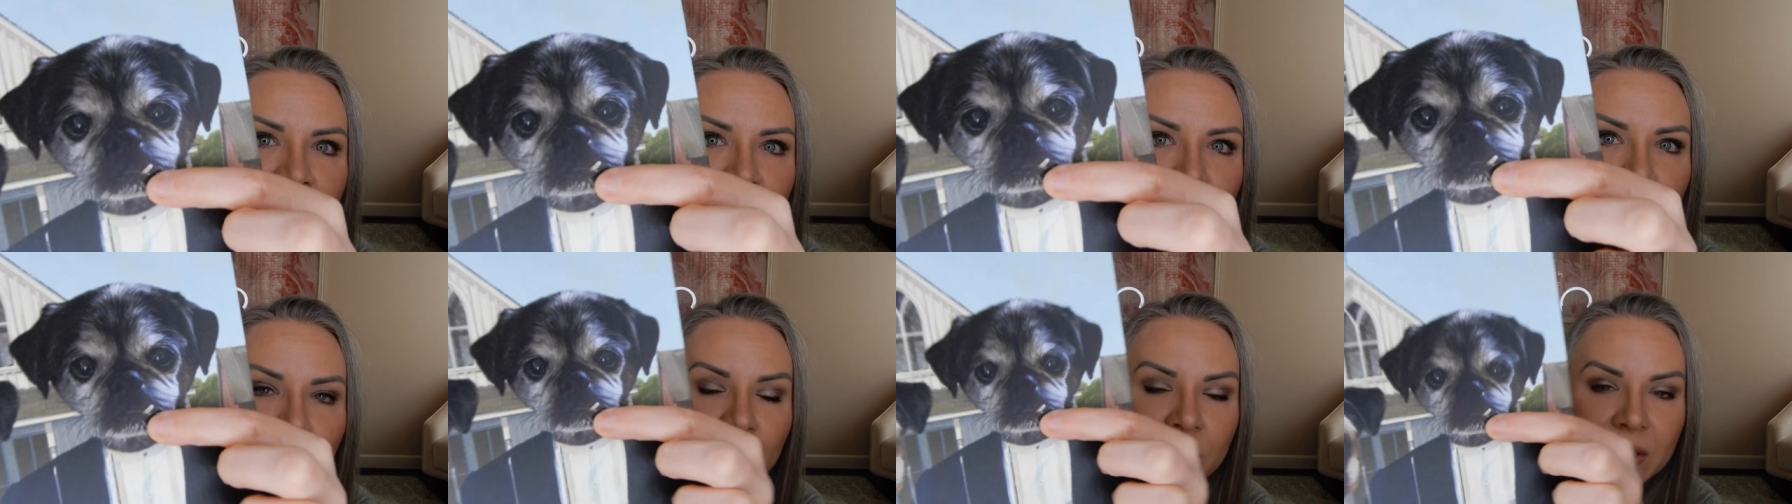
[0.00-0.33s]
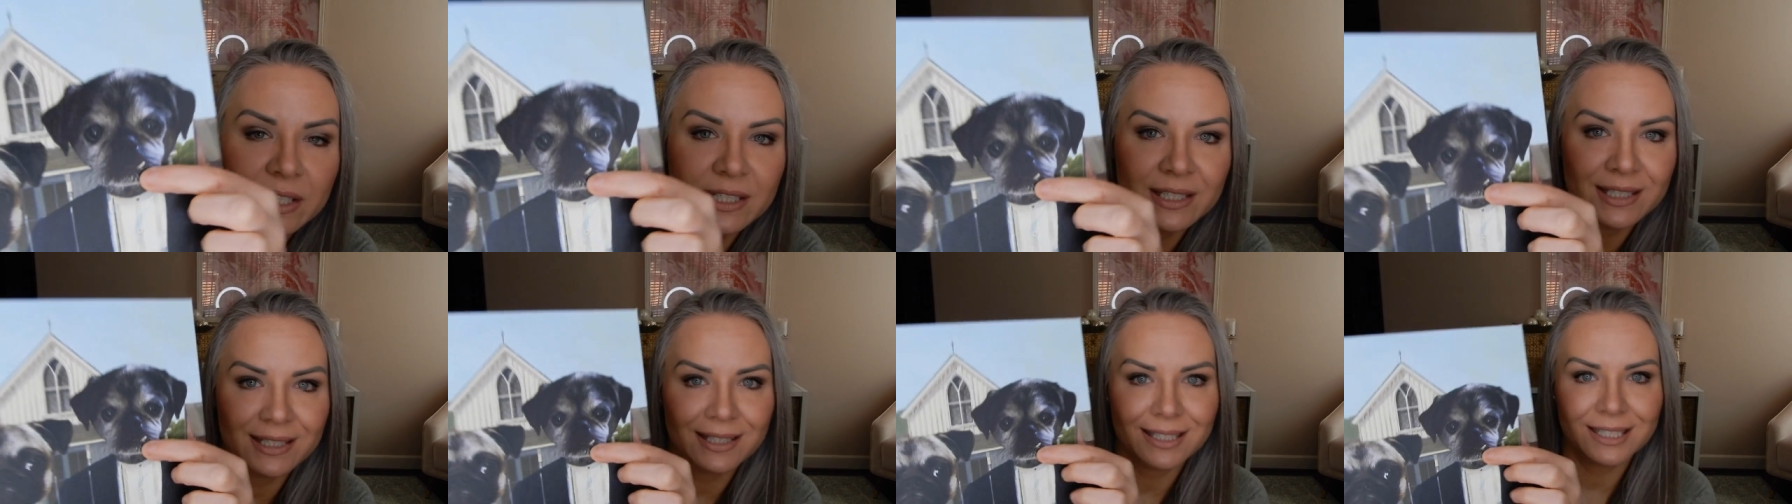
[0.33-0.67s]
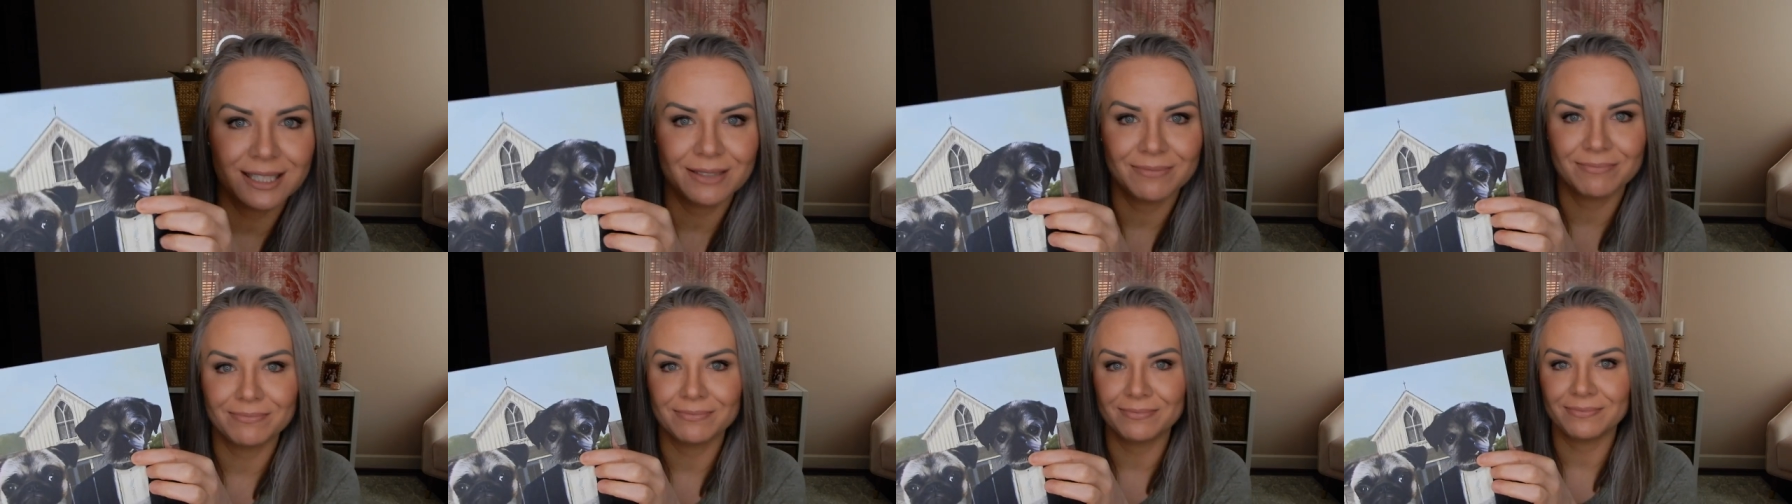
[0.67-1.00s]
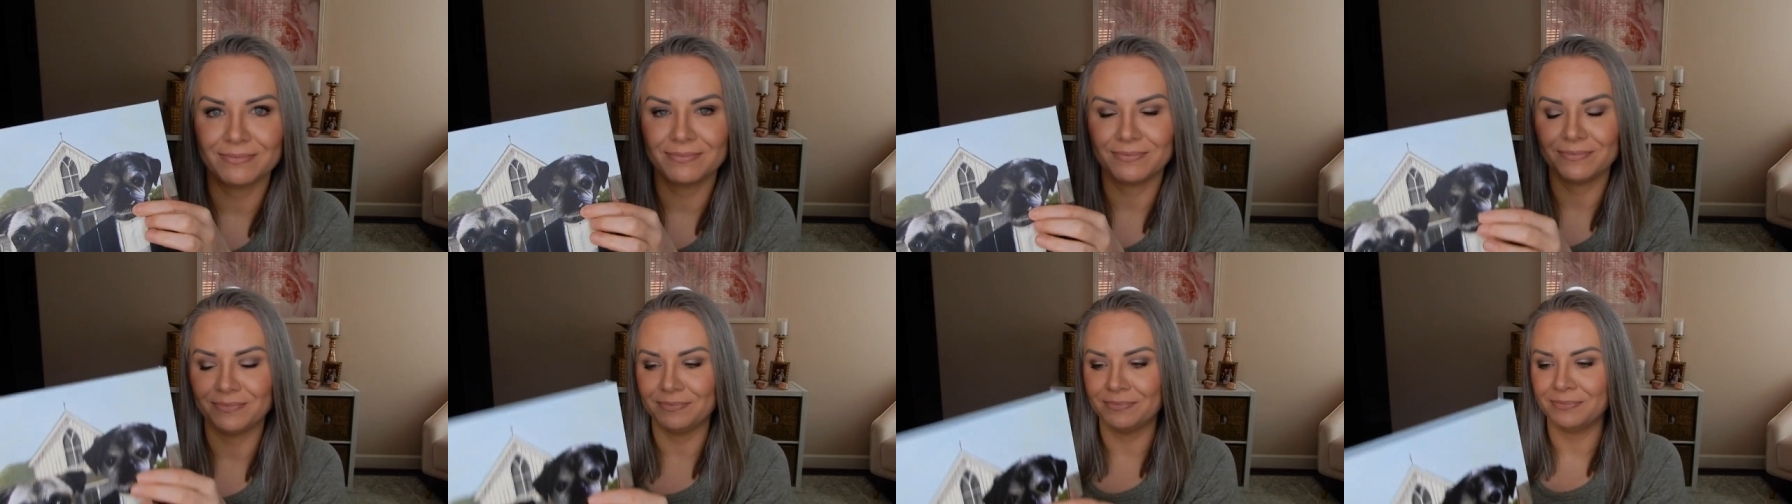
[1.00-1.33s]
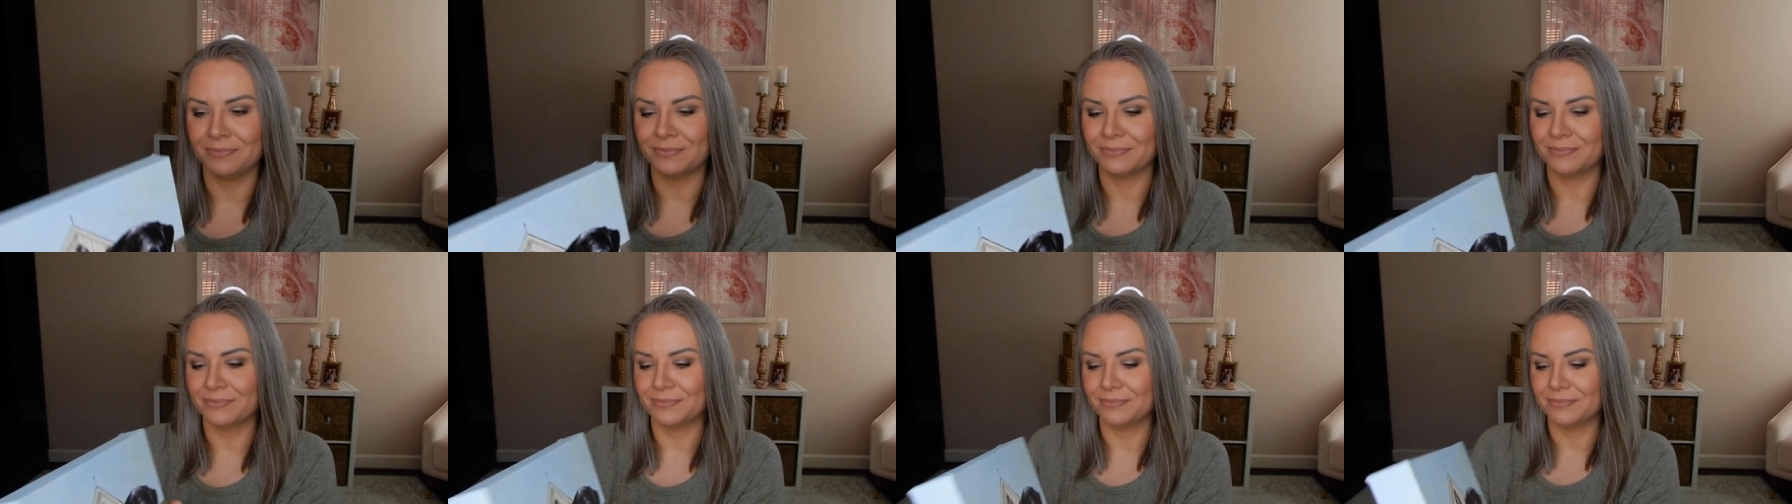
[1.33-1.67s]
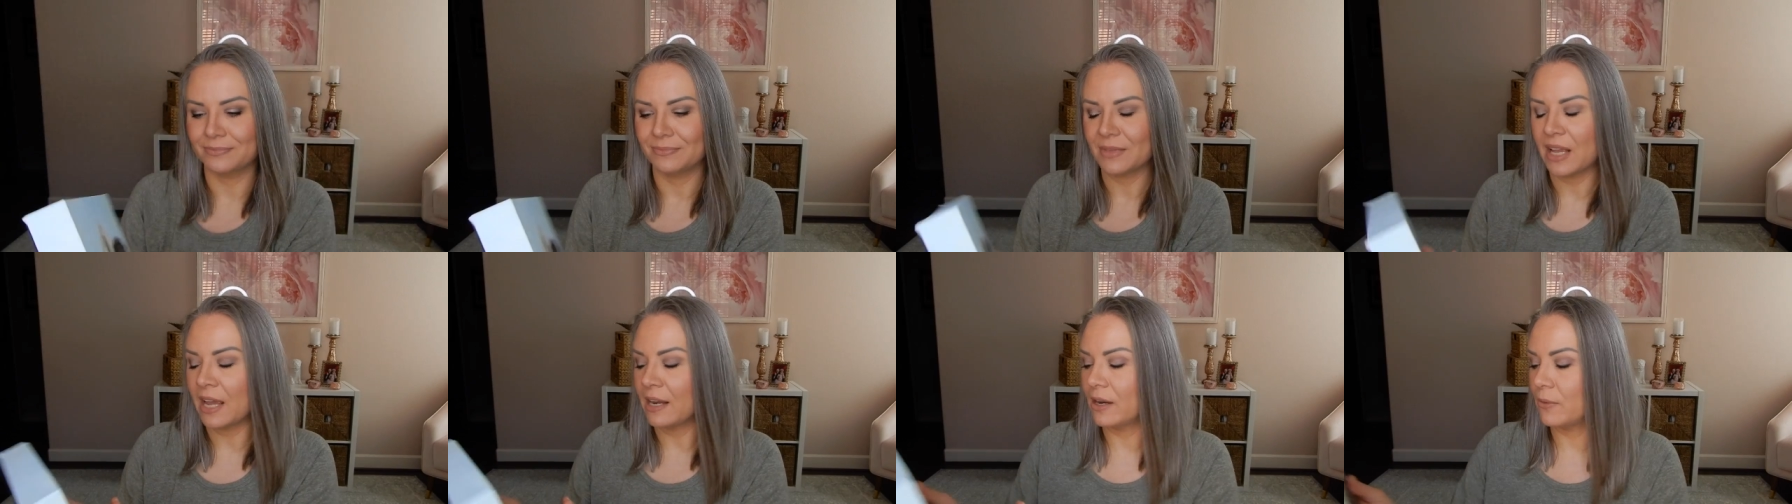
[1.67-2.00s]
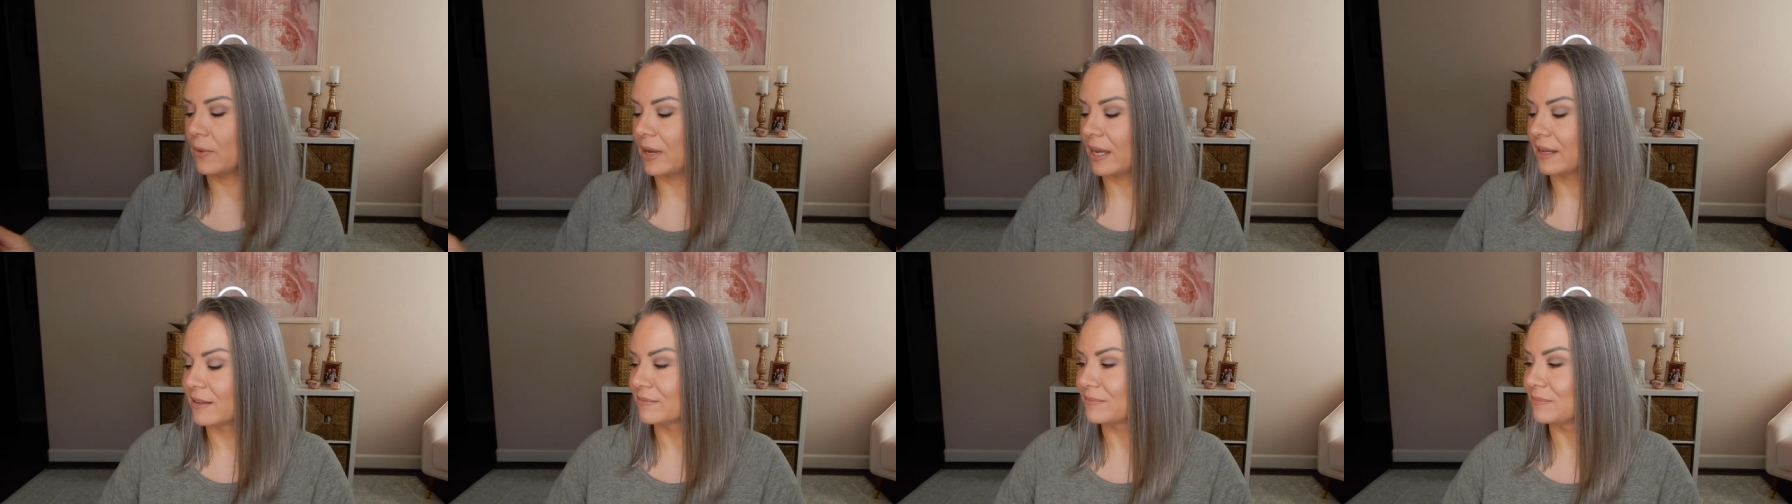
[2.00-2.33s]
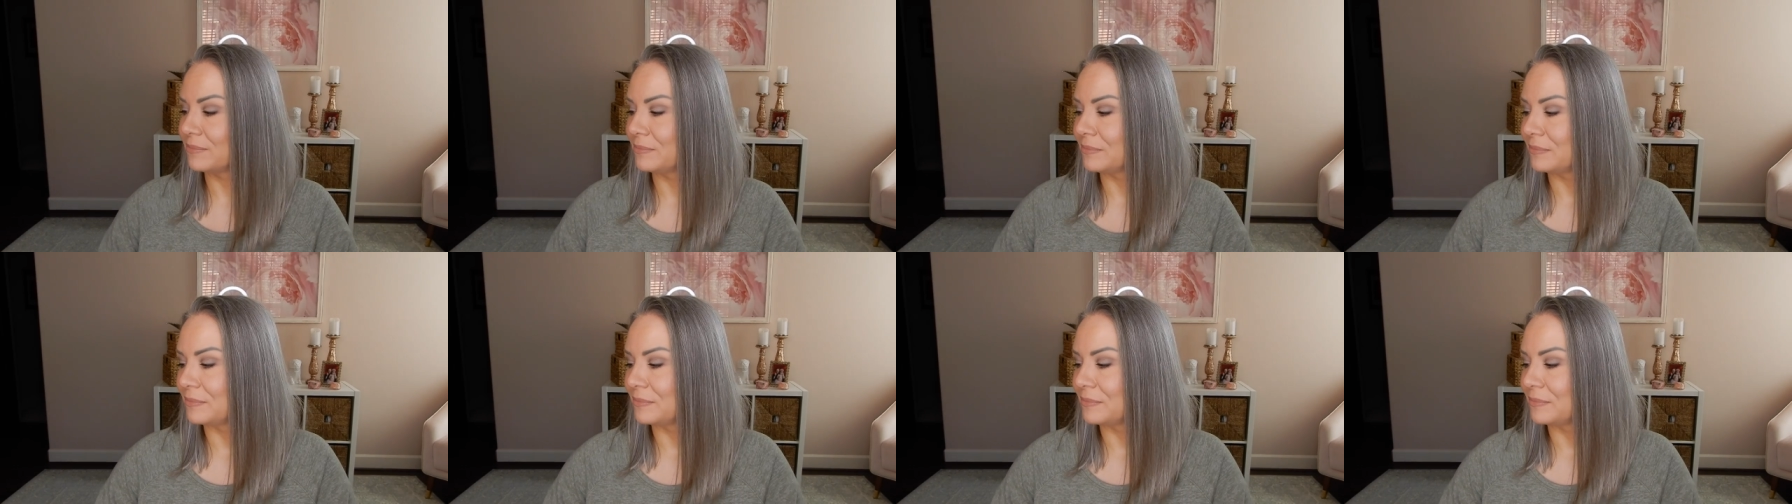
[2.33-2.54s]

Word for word: Toofus. Anyway,